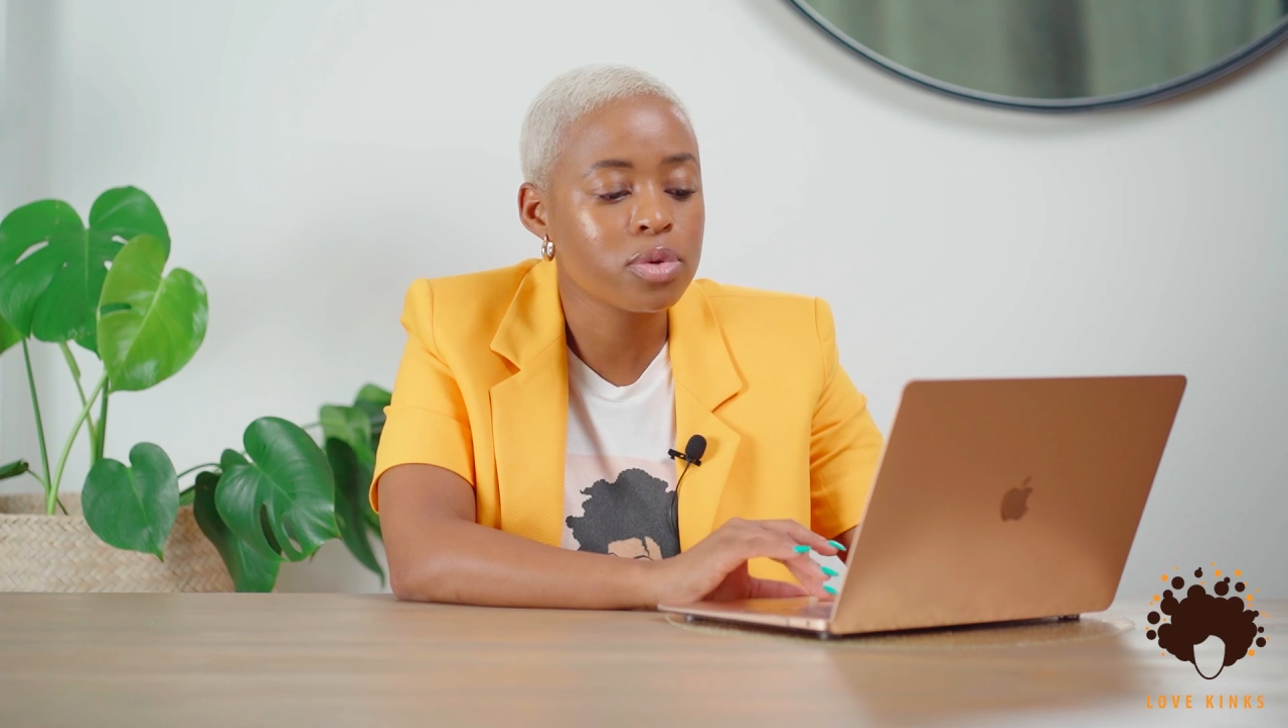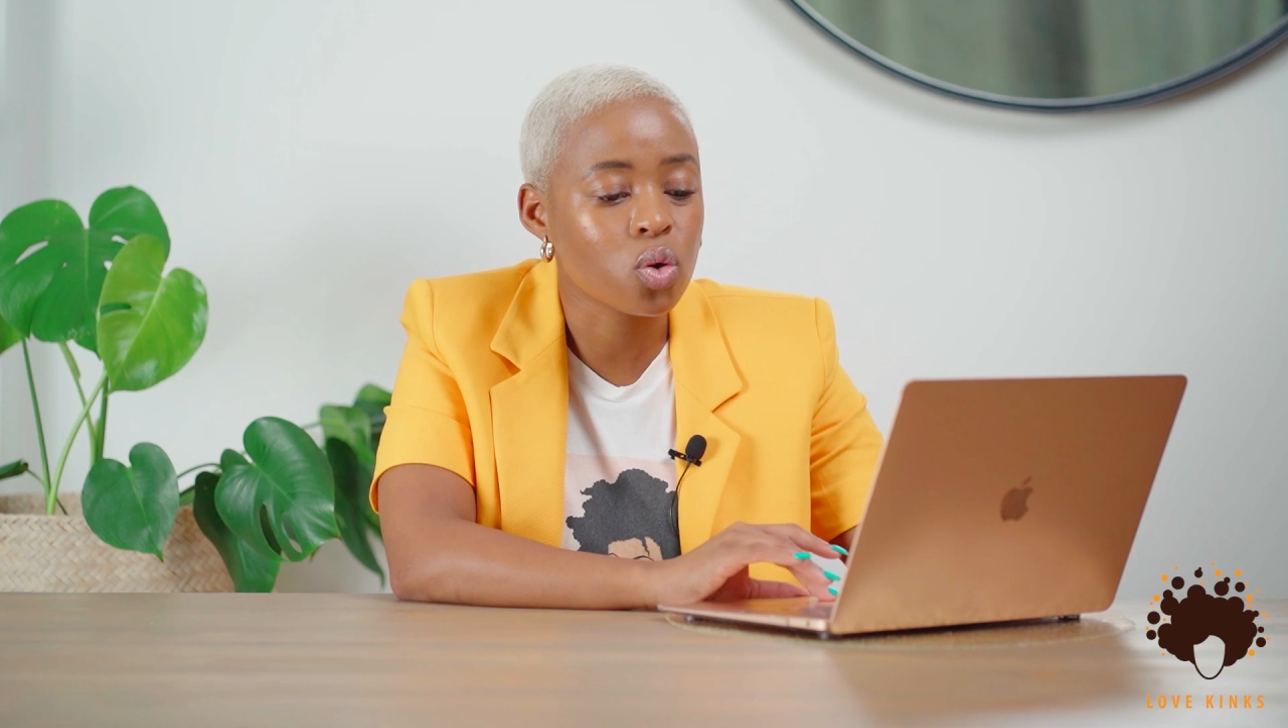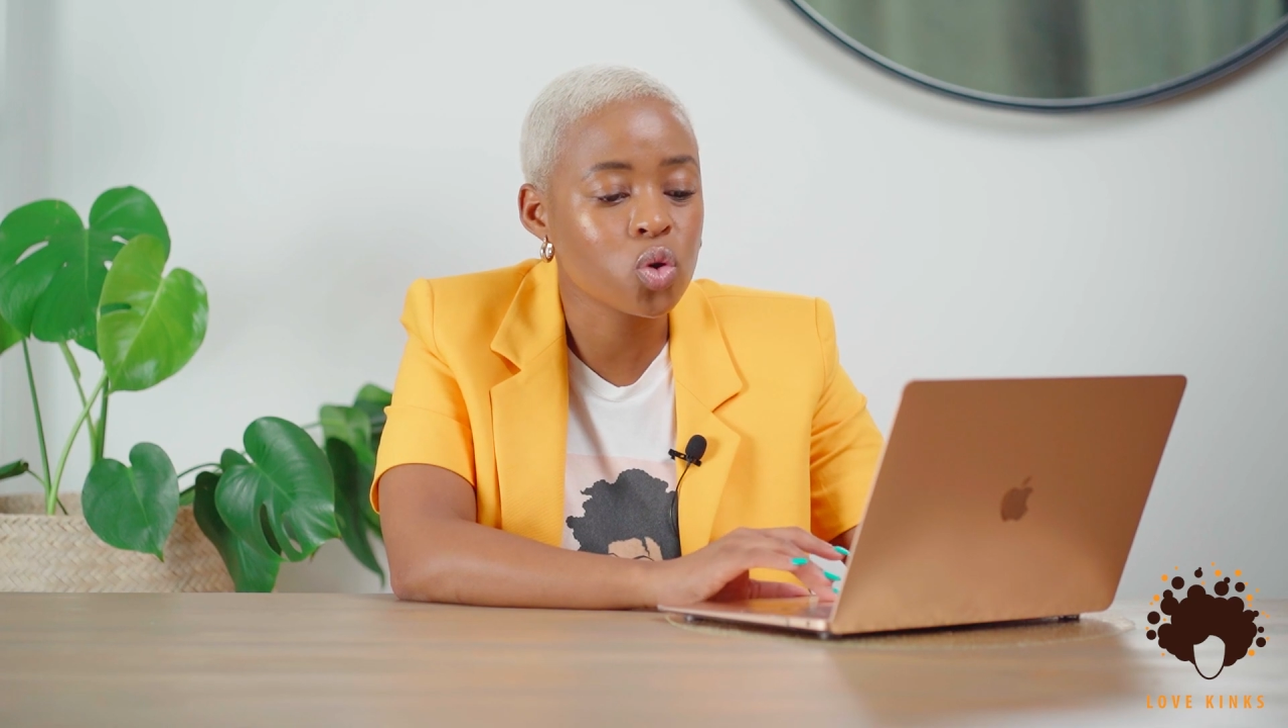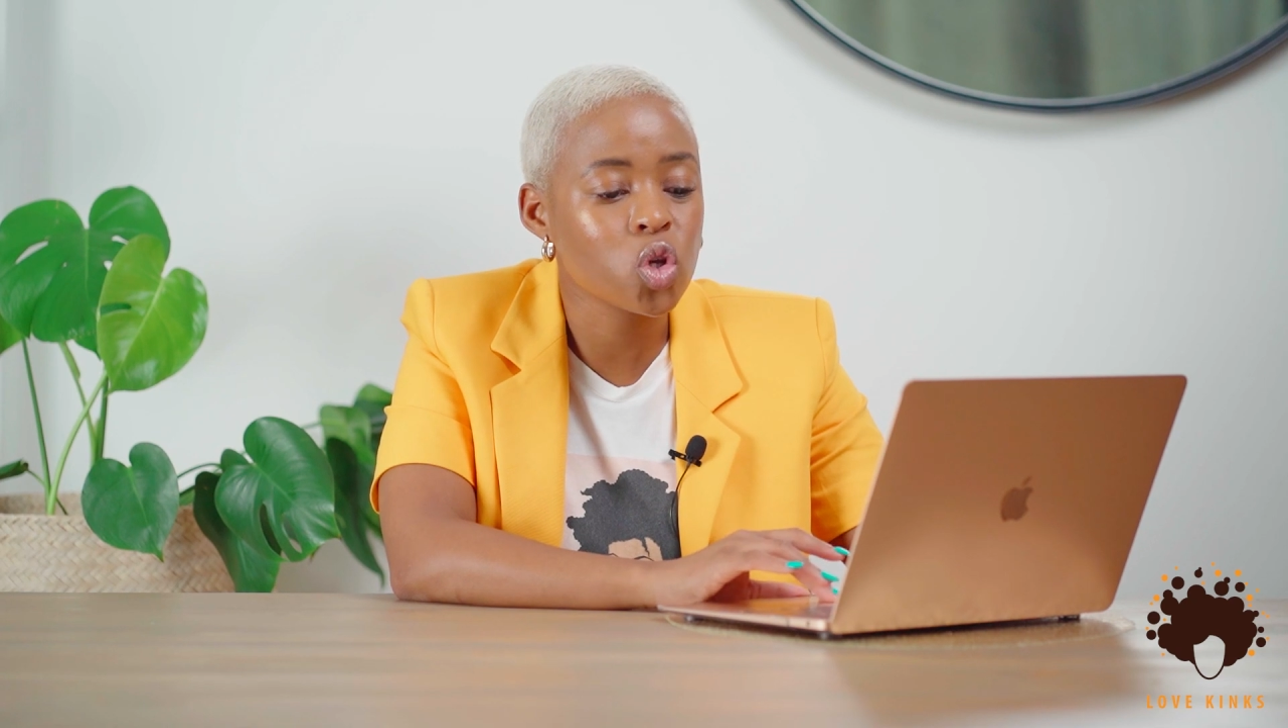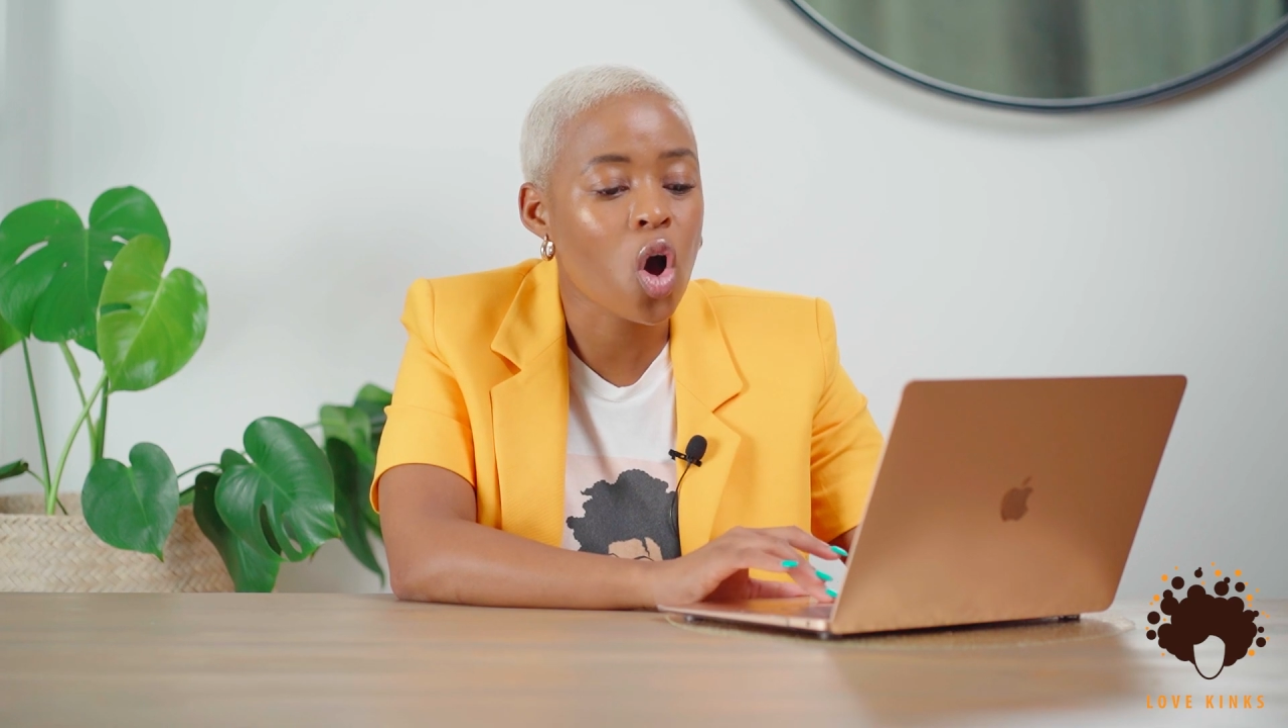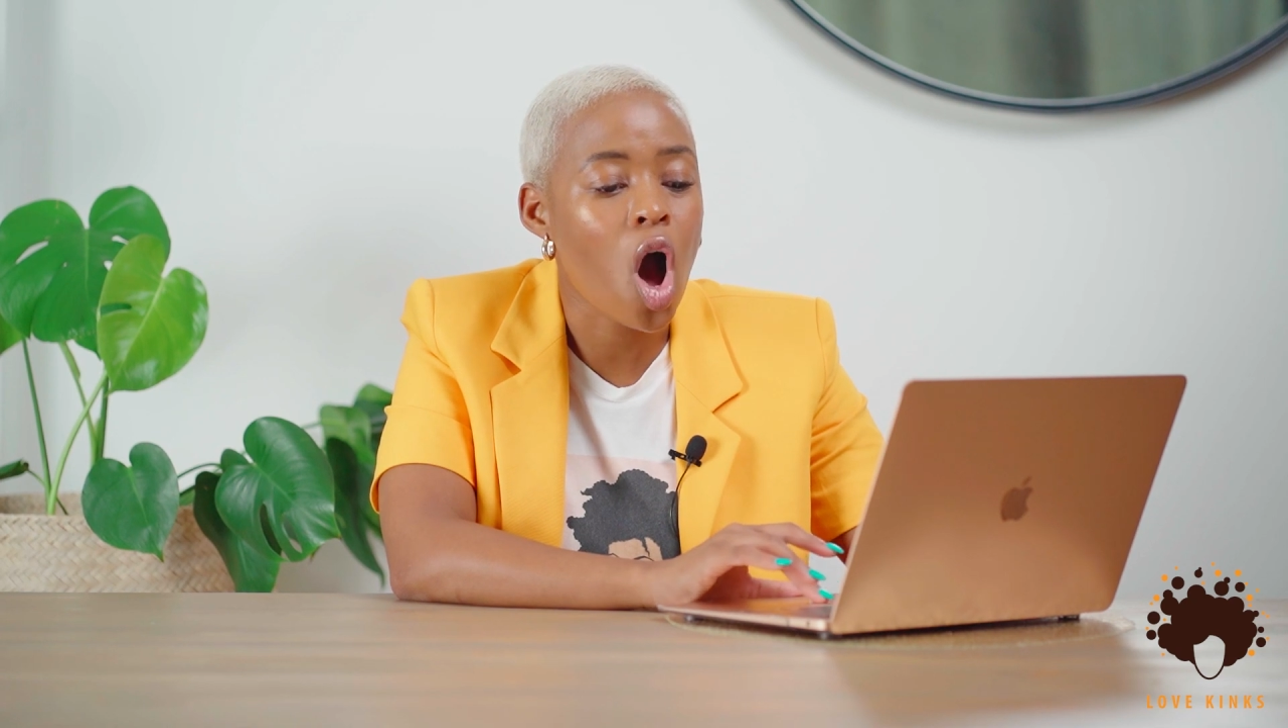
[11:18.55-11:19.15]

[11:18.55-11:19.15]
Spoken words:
is also